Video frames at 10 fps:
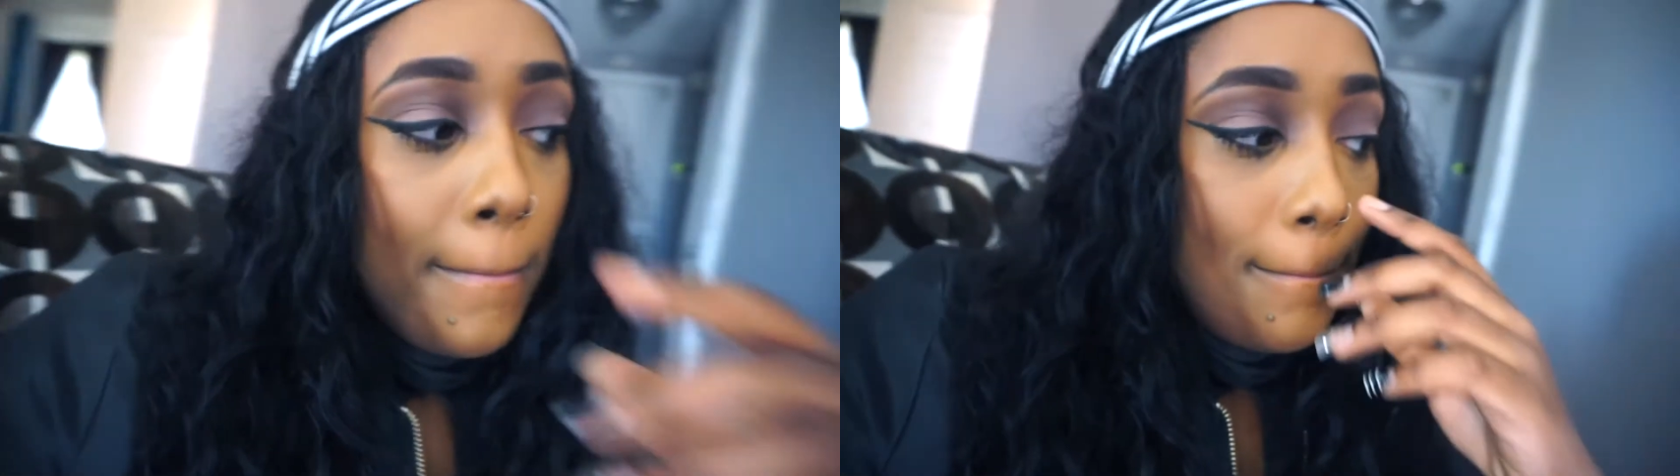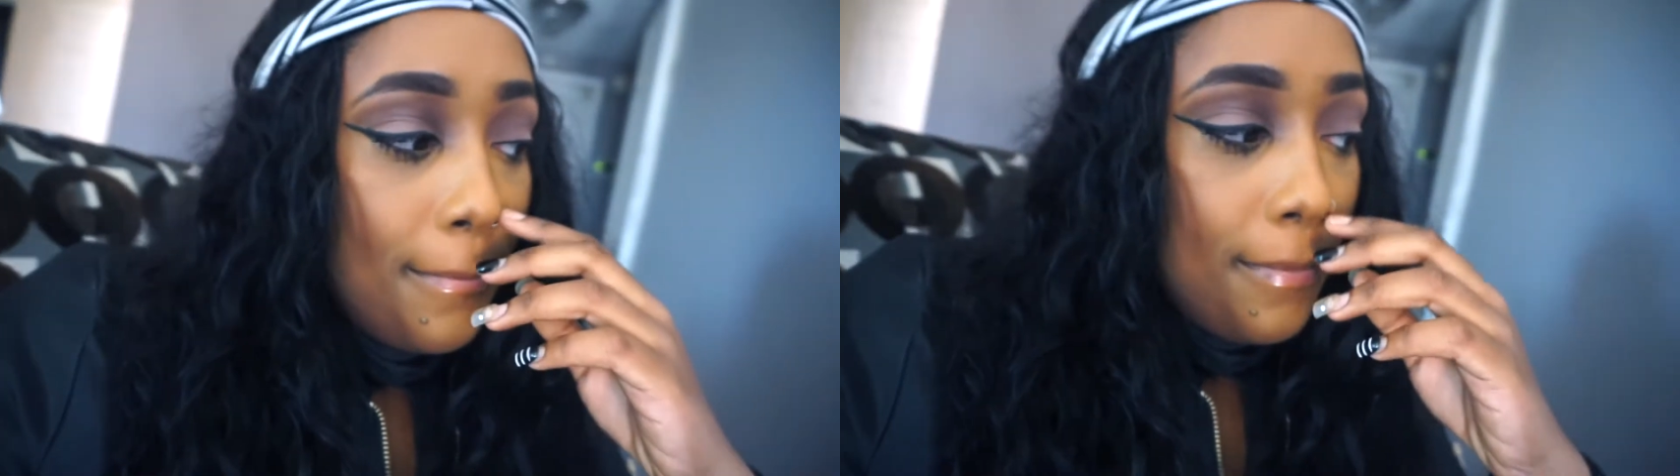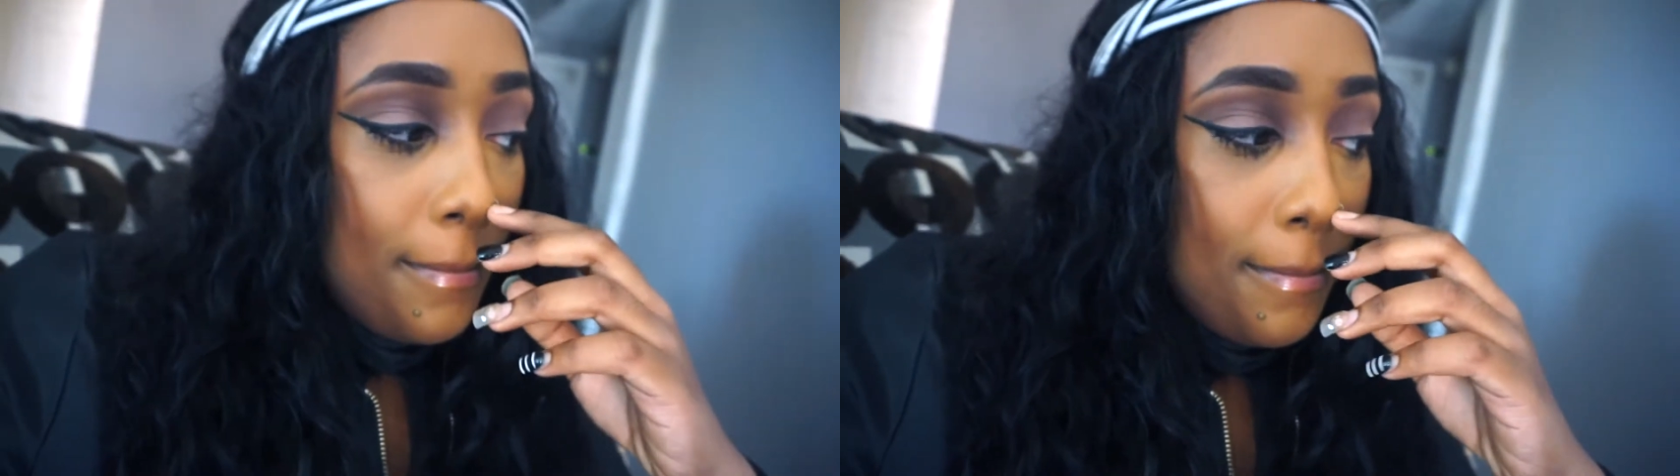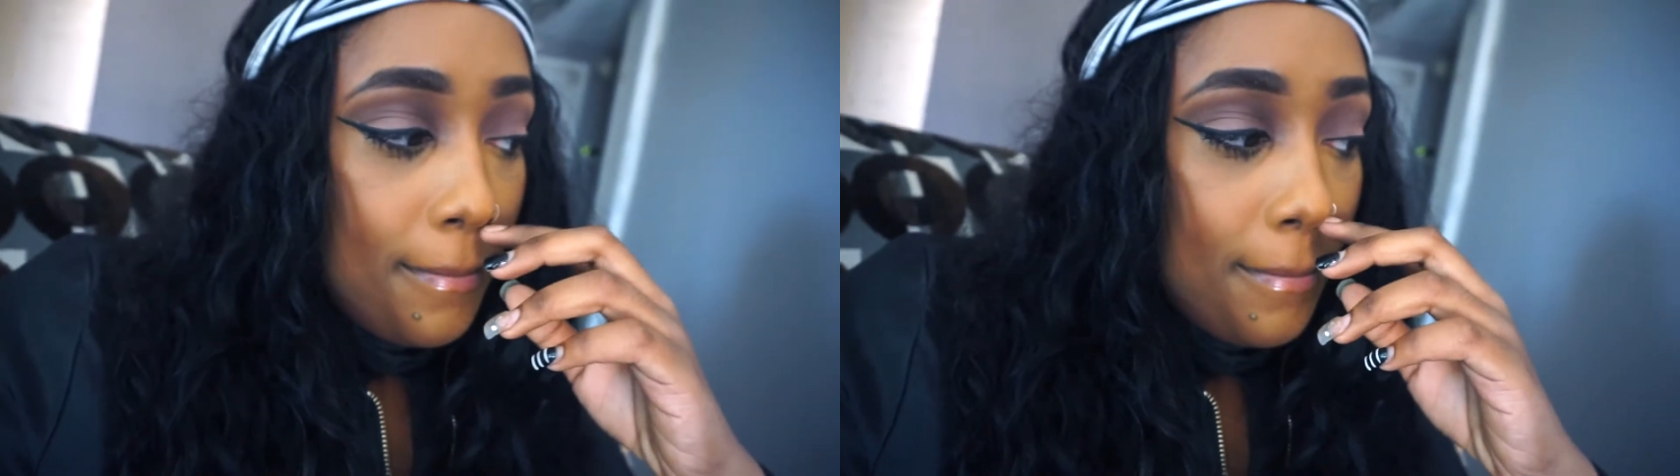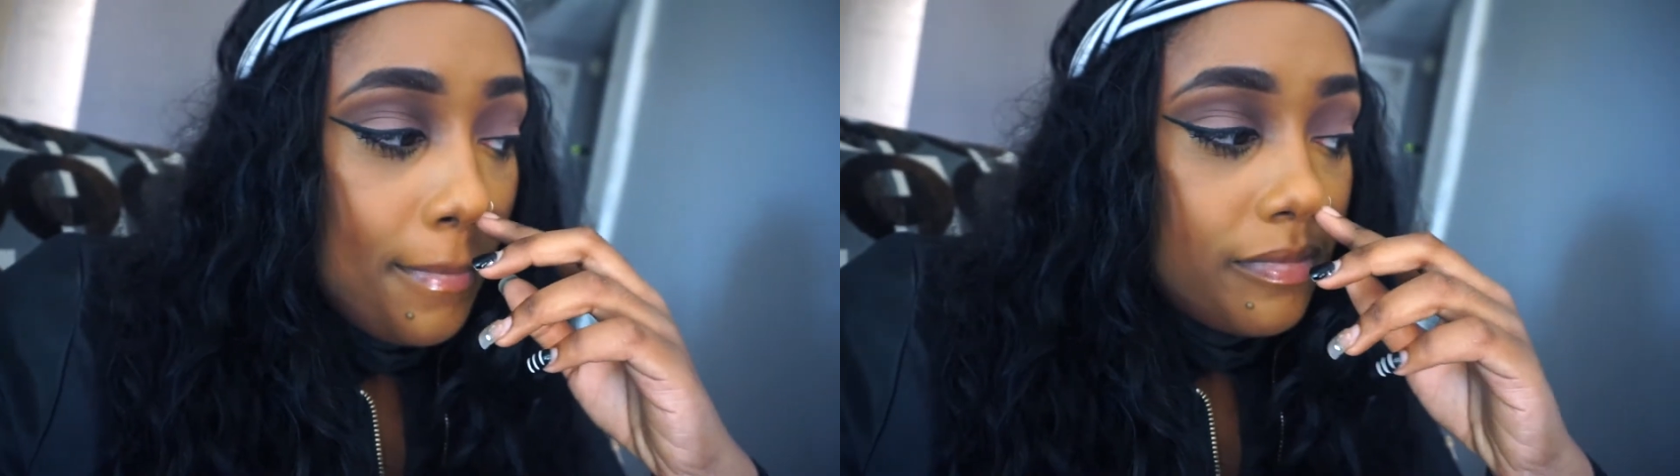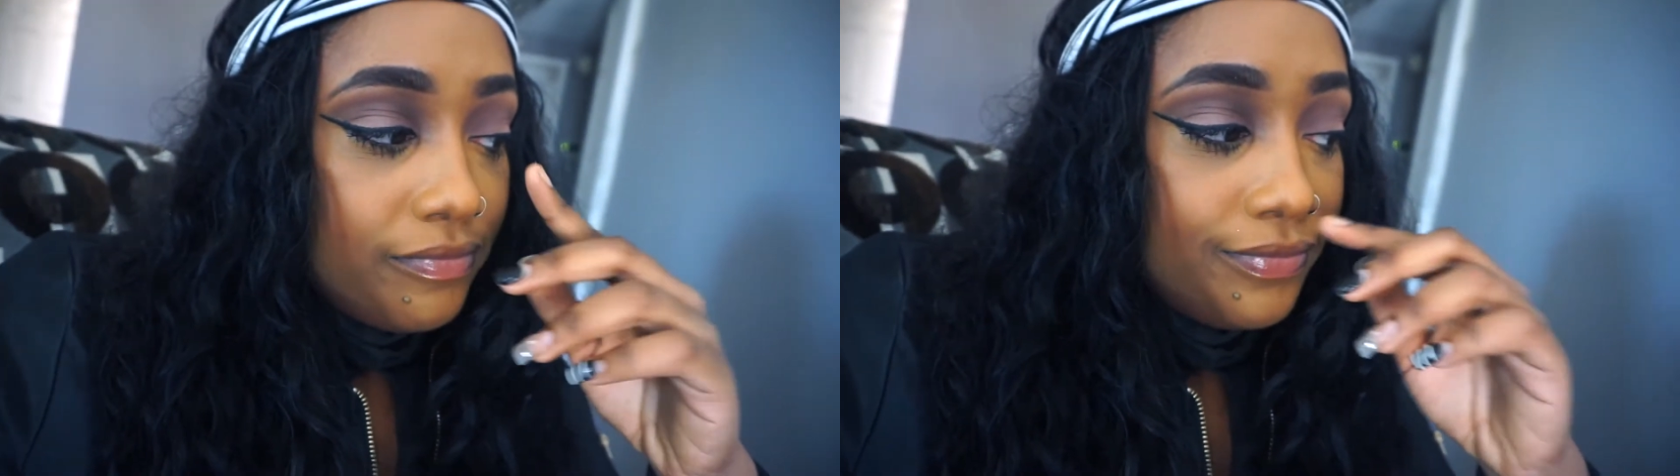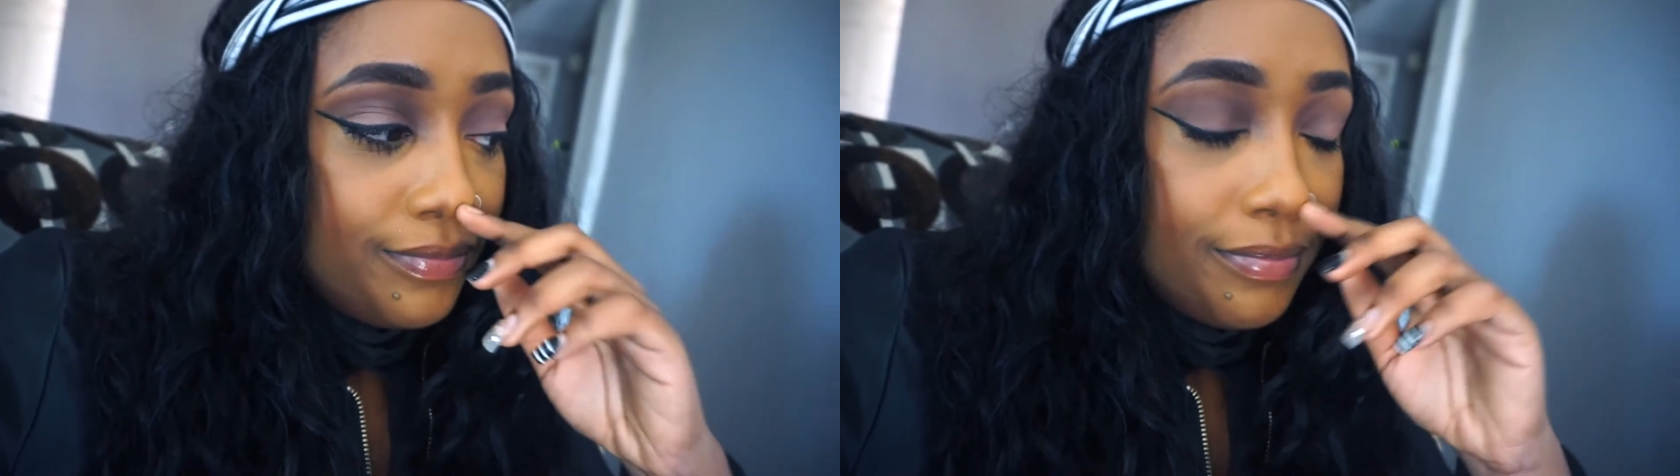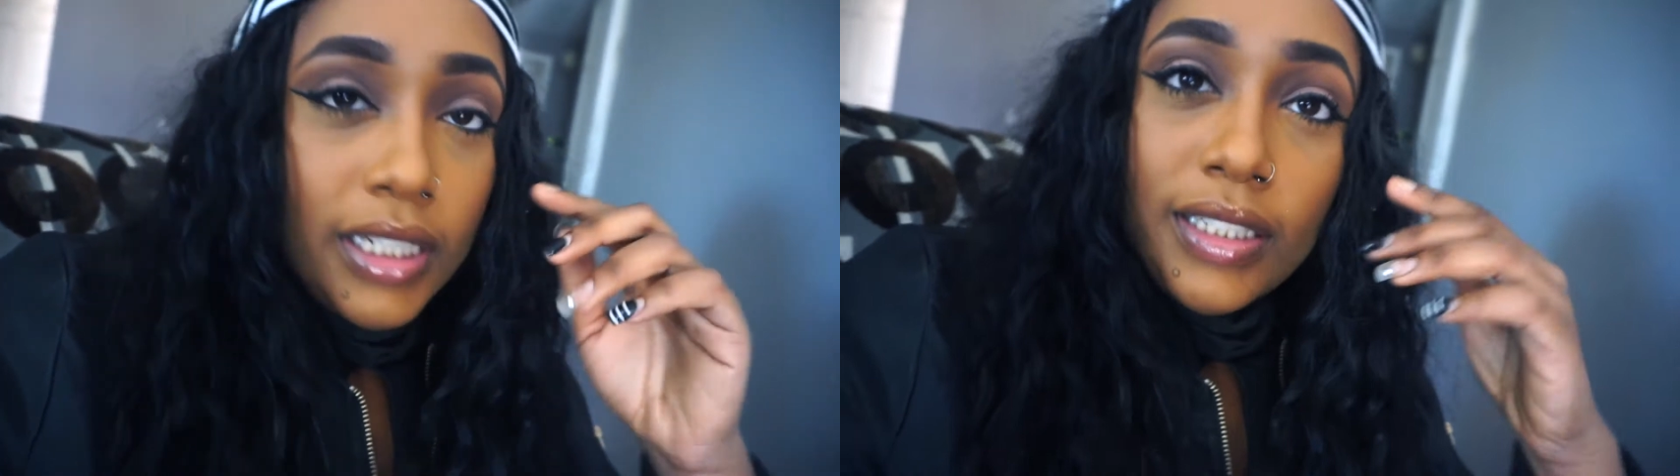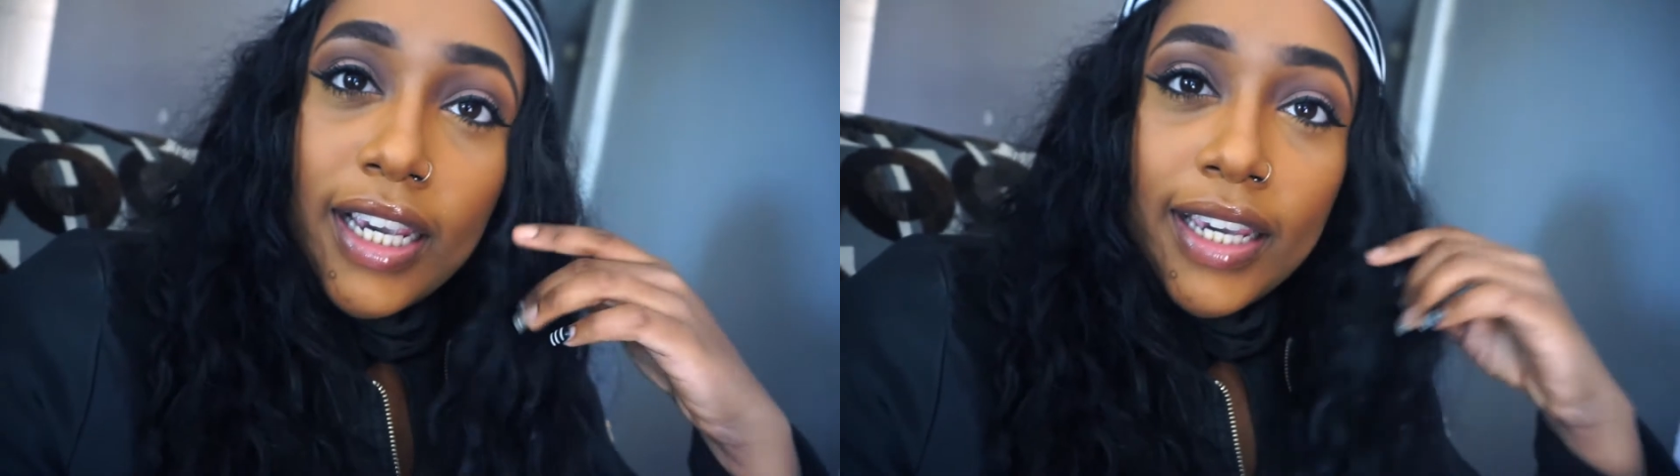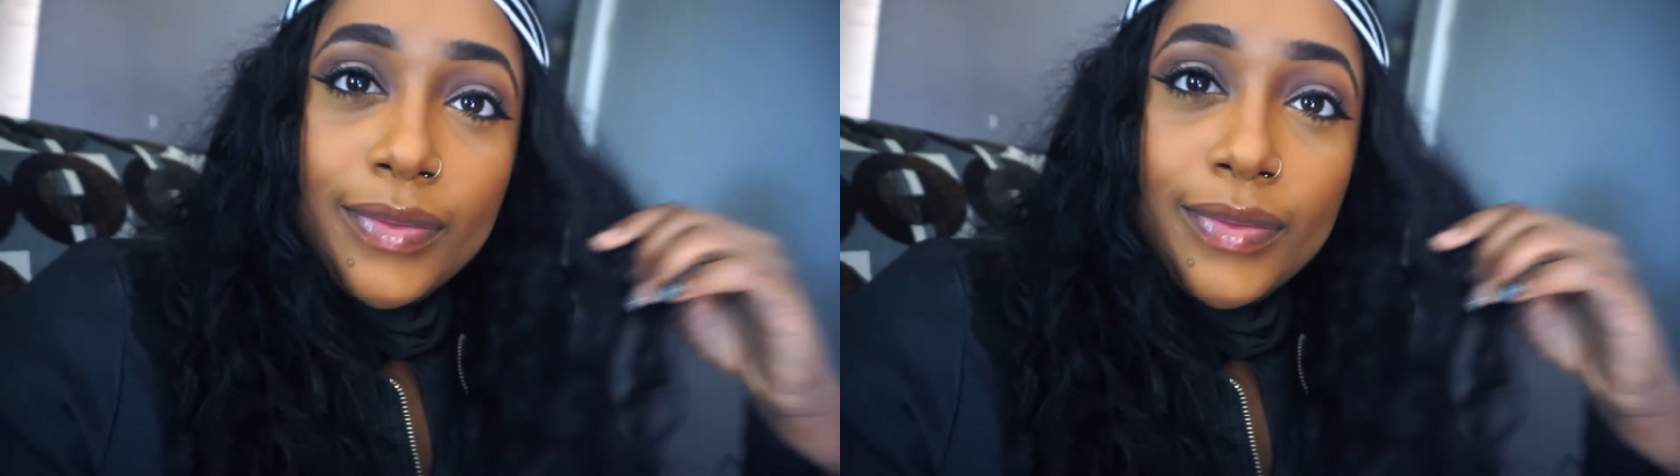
Monday.